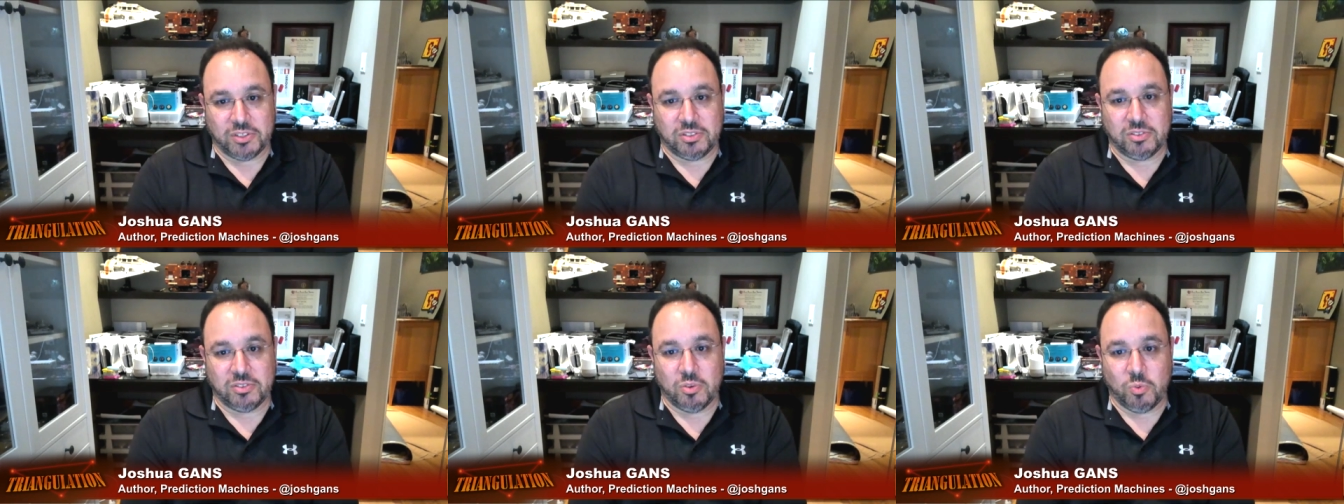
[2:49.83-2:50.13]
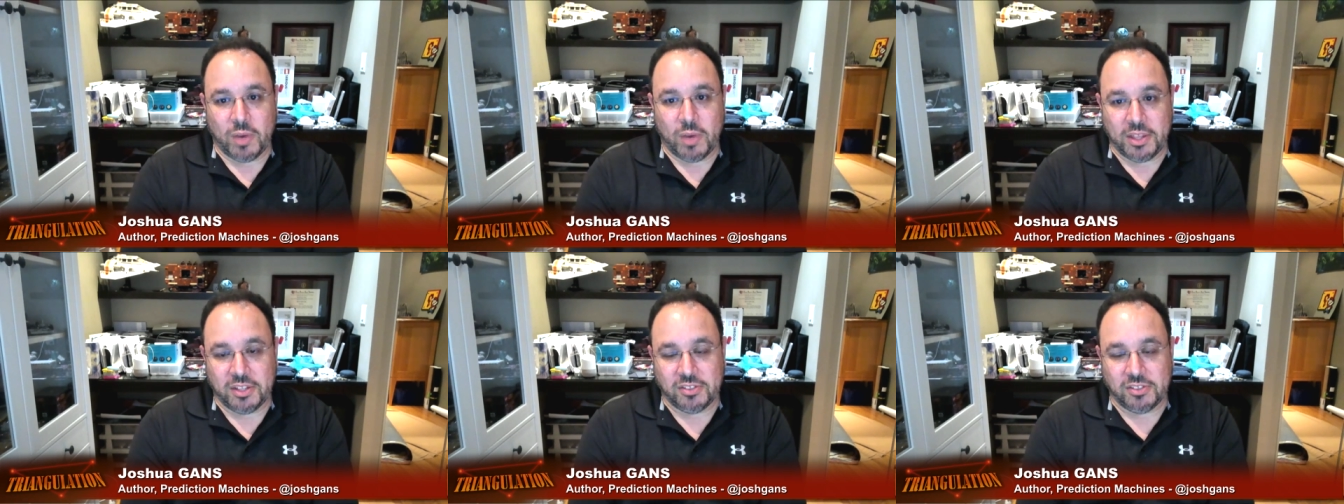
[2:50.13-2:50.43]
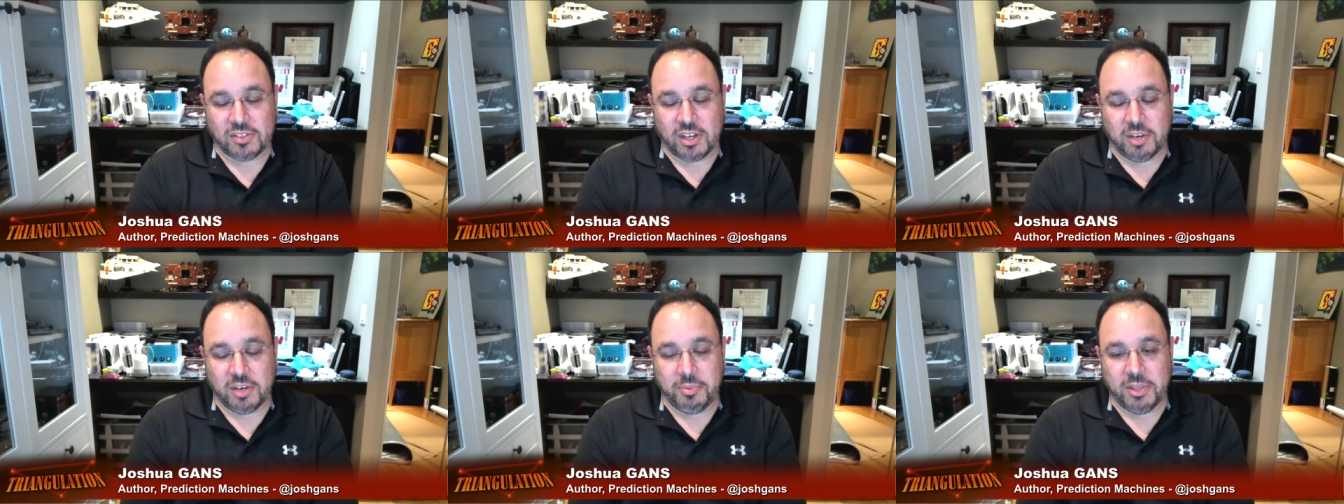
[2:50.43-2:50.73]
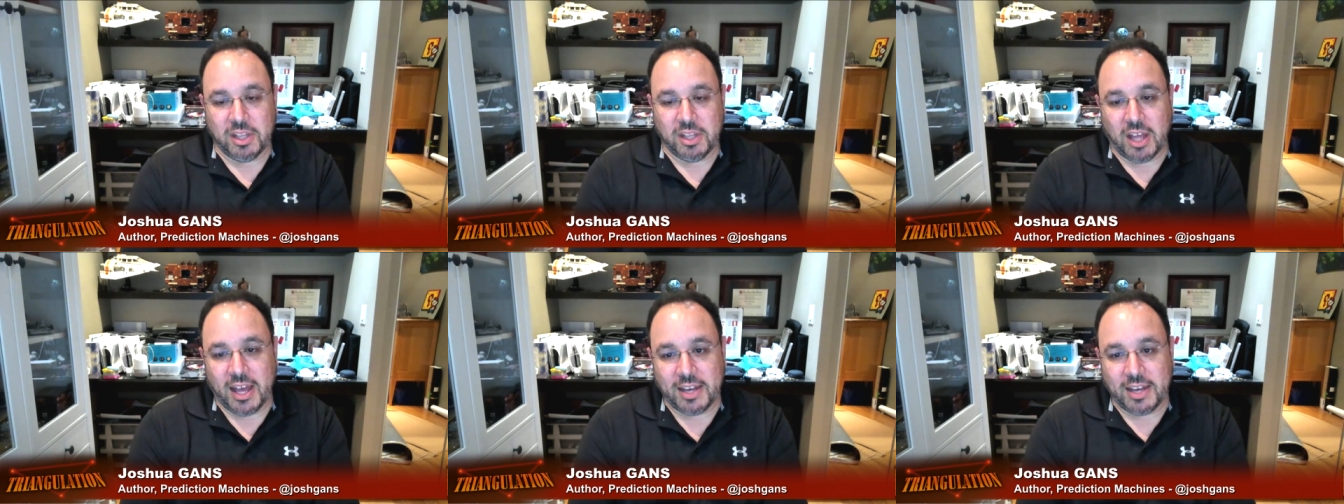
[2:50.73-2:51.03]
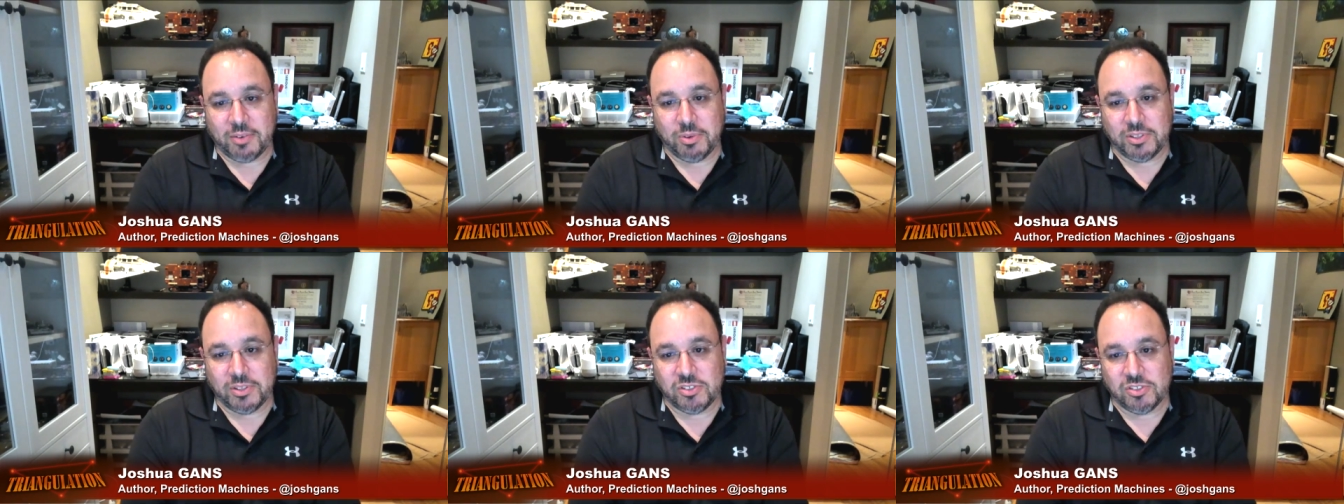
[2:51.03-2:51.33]
the weather's going to be like,
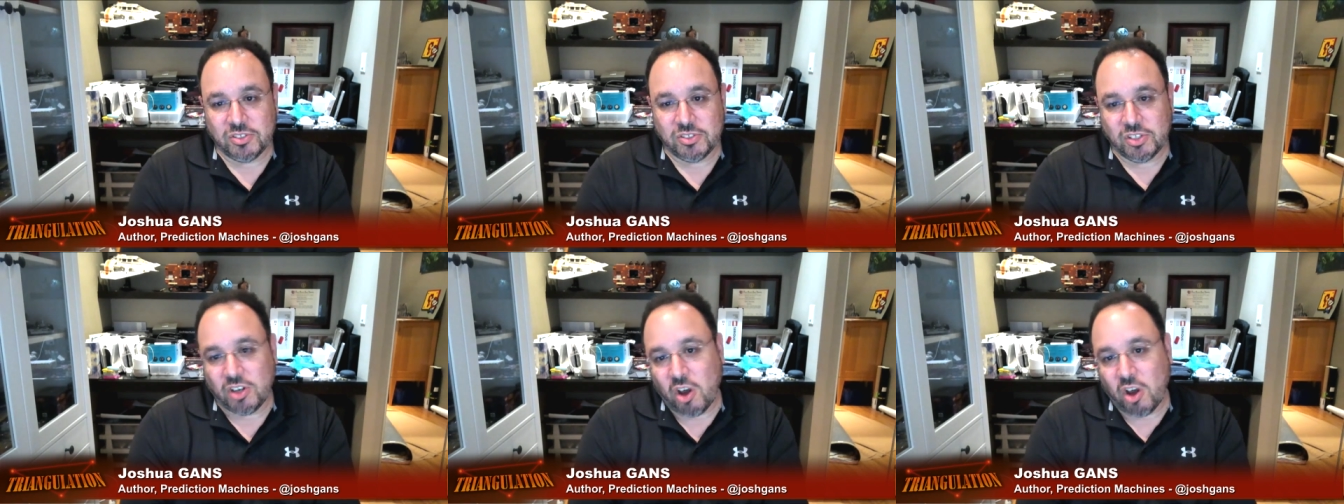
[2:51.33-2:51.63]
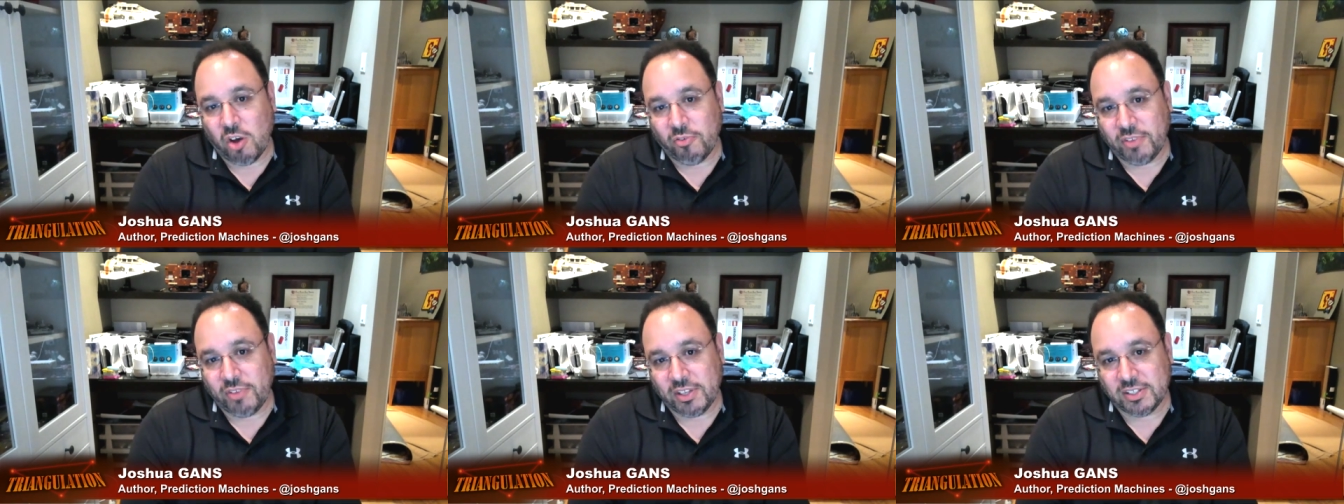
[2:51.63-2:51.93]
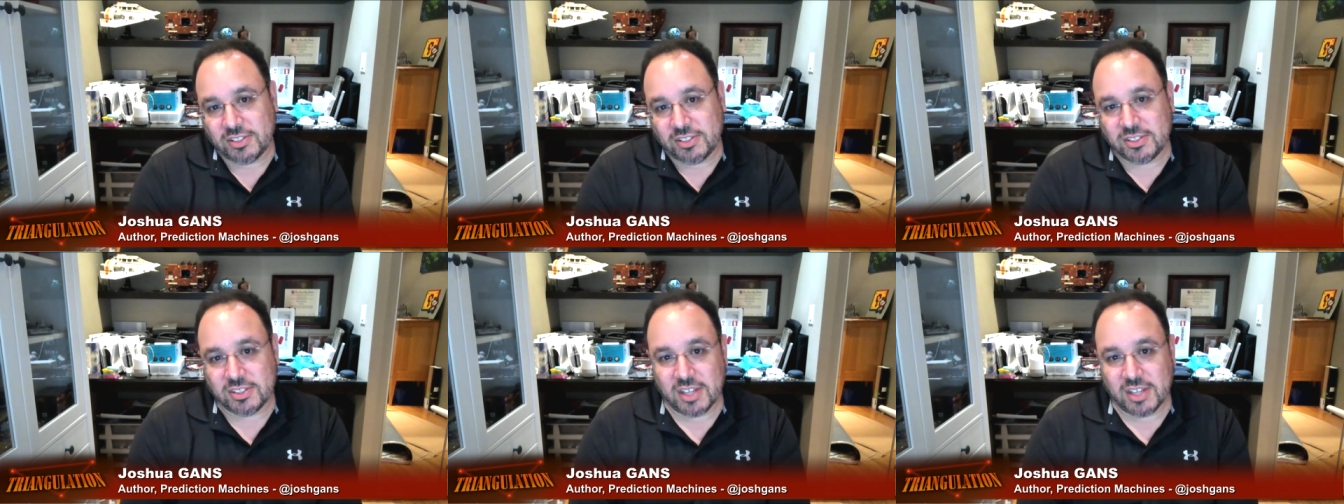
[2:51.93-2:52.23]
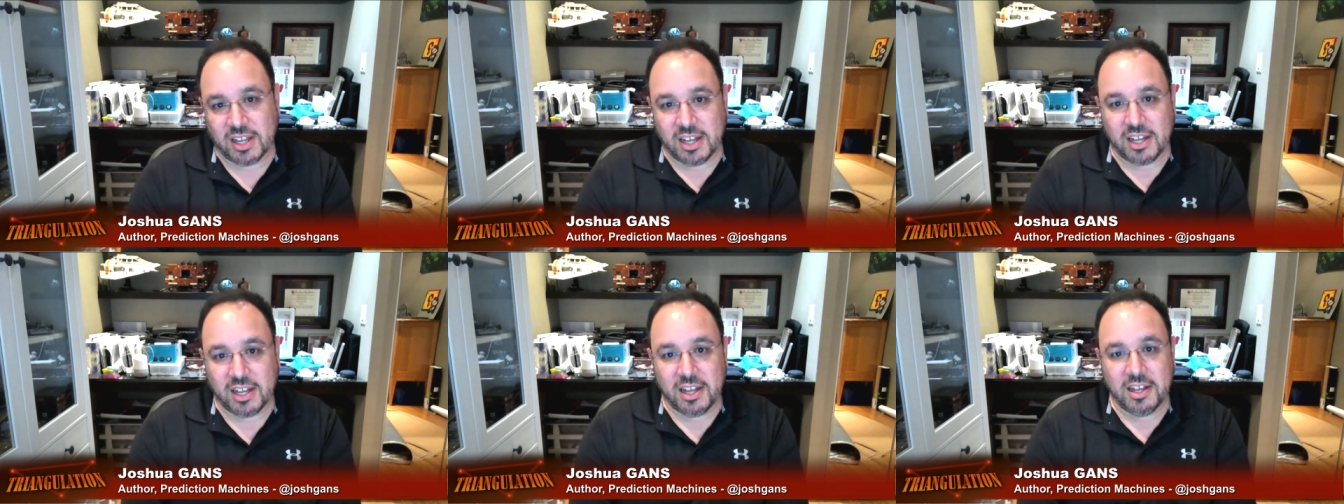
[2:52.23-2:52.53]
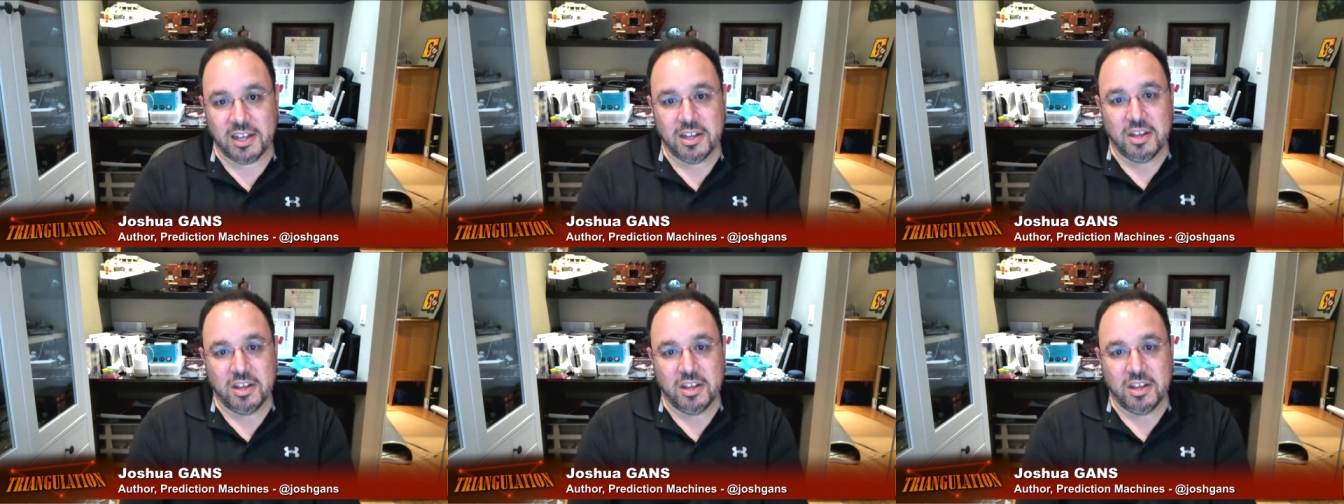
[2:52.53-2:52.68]
which is an obvious uh,